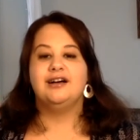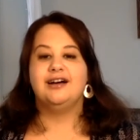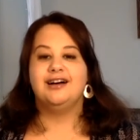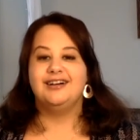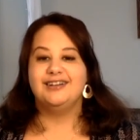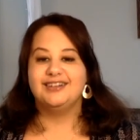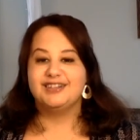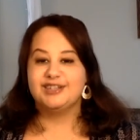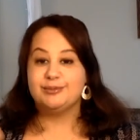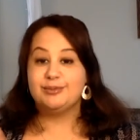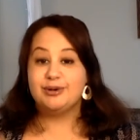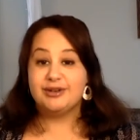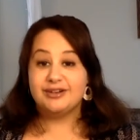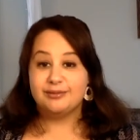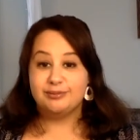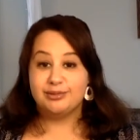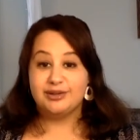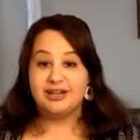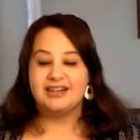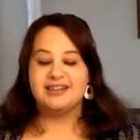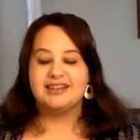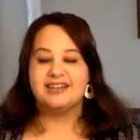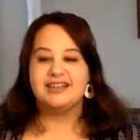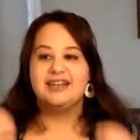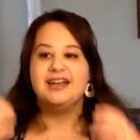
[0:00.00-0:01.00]
Uh, to put it
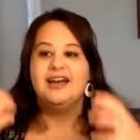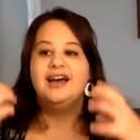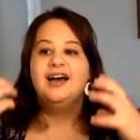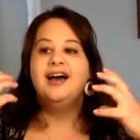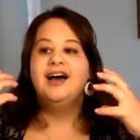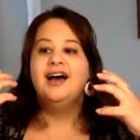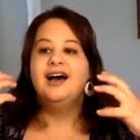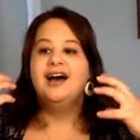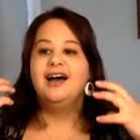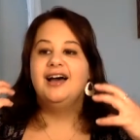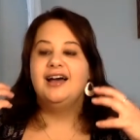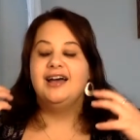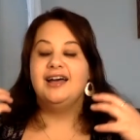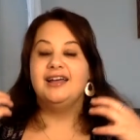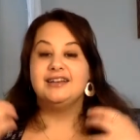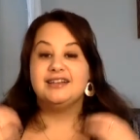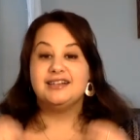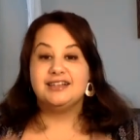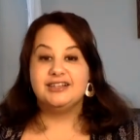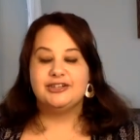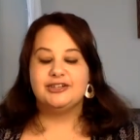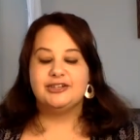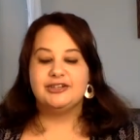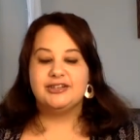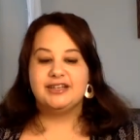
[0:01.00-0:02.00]
bluntly and
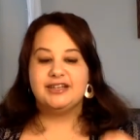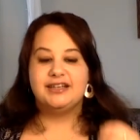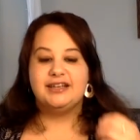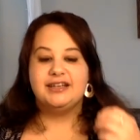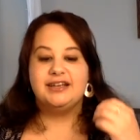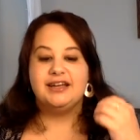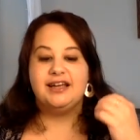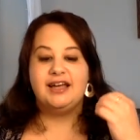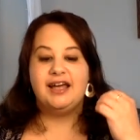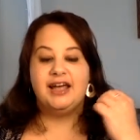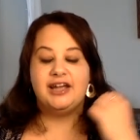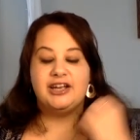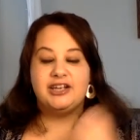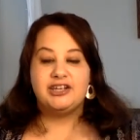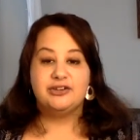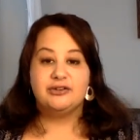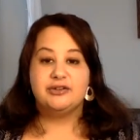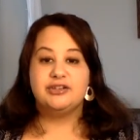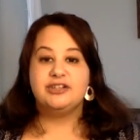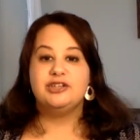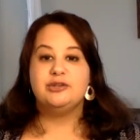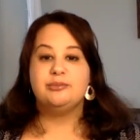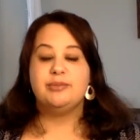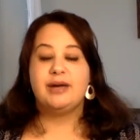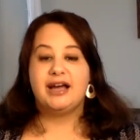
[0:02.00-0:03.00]
clearly,
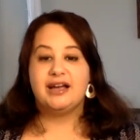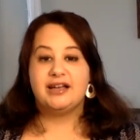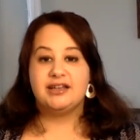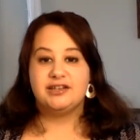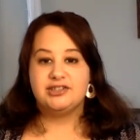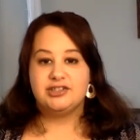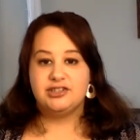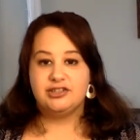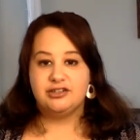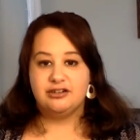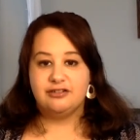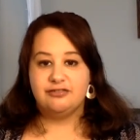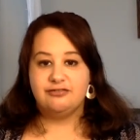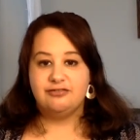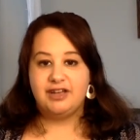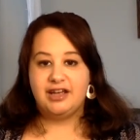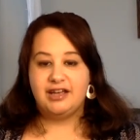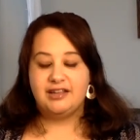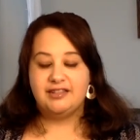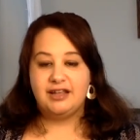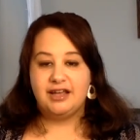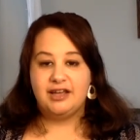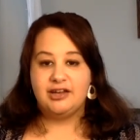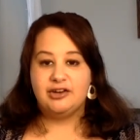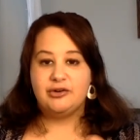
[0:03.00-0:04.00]
anchoring you back into your
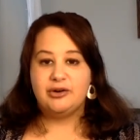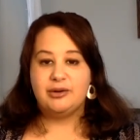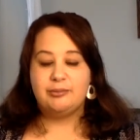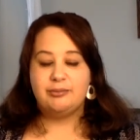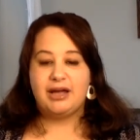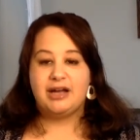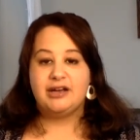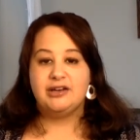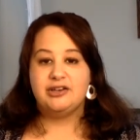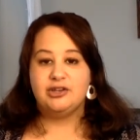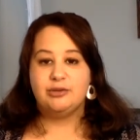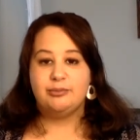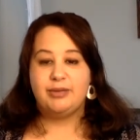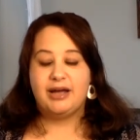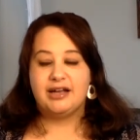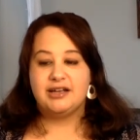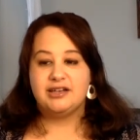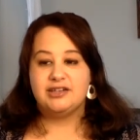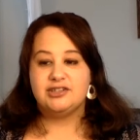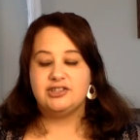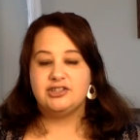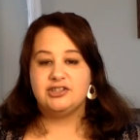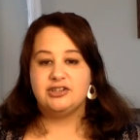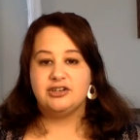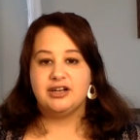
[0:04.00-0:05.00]
faith, anchoring back you back
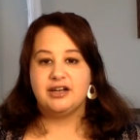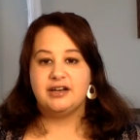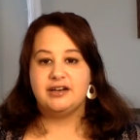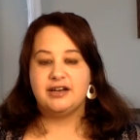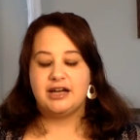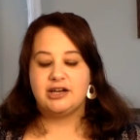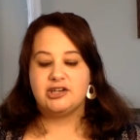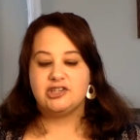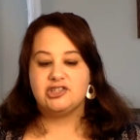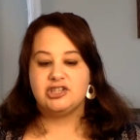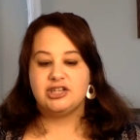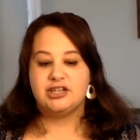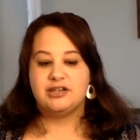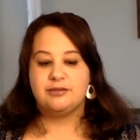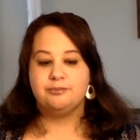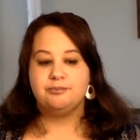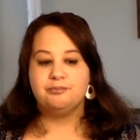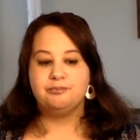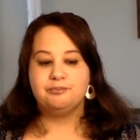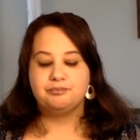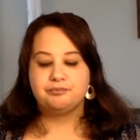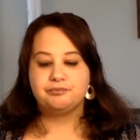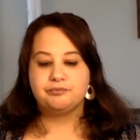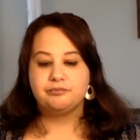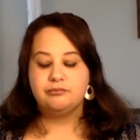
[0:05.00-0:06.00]
into your connection.
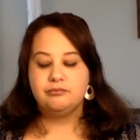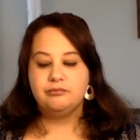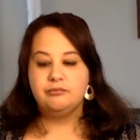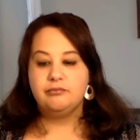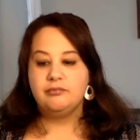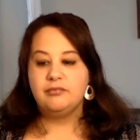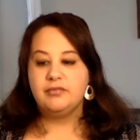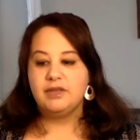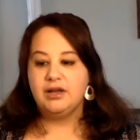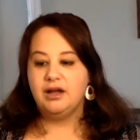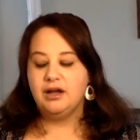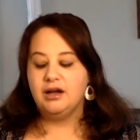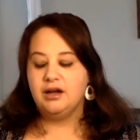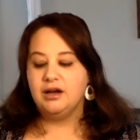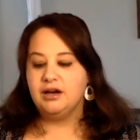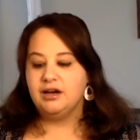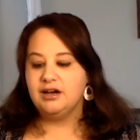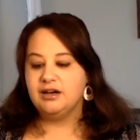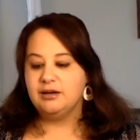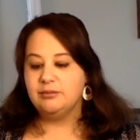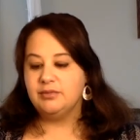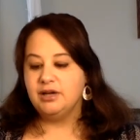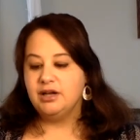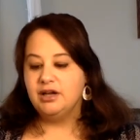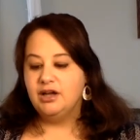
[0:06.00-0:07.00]

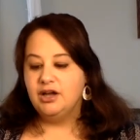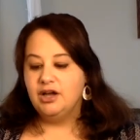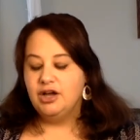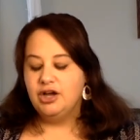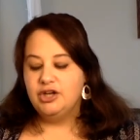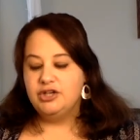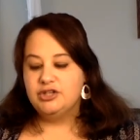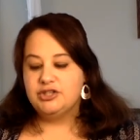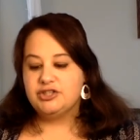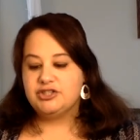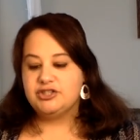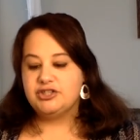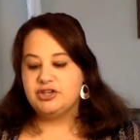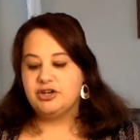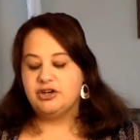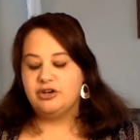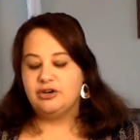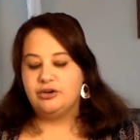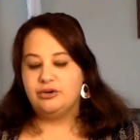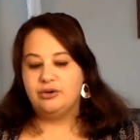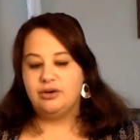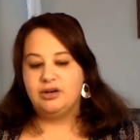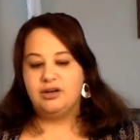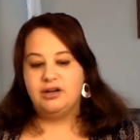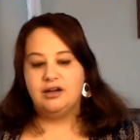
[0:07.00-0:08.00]
Um,
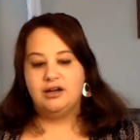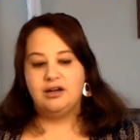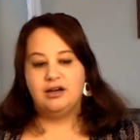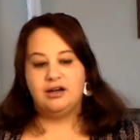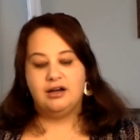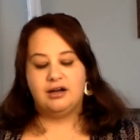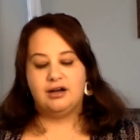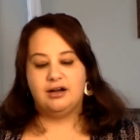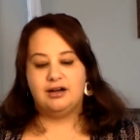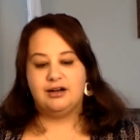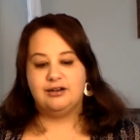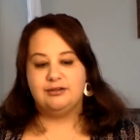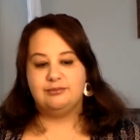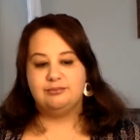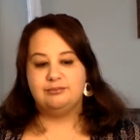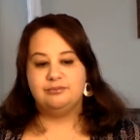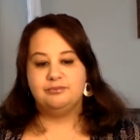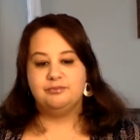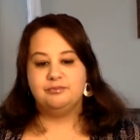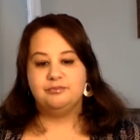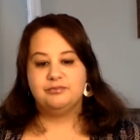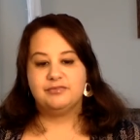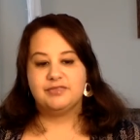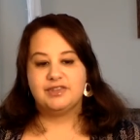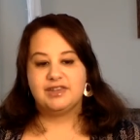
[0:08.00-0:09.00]
so. Um,
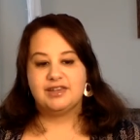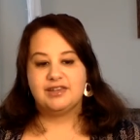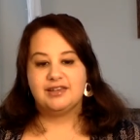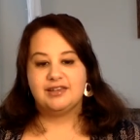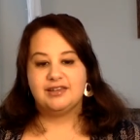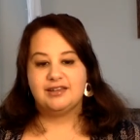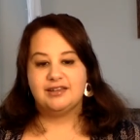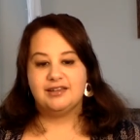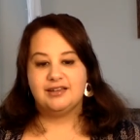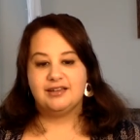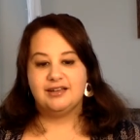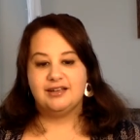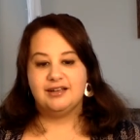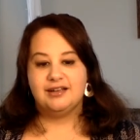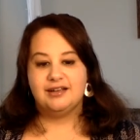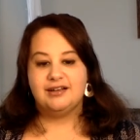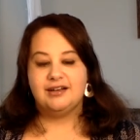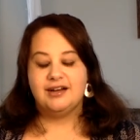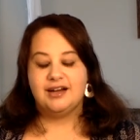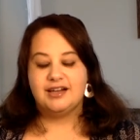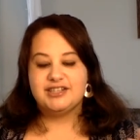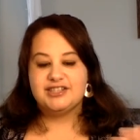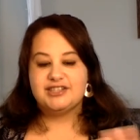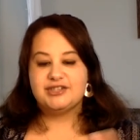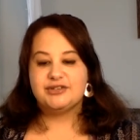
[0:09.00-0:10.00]

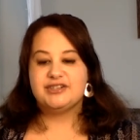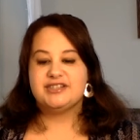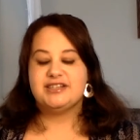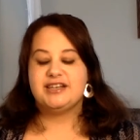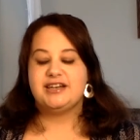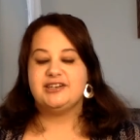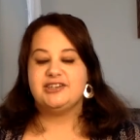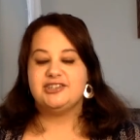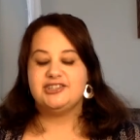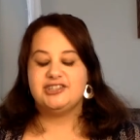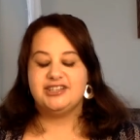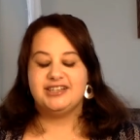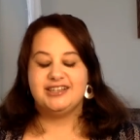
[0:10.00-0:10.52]
God's source energy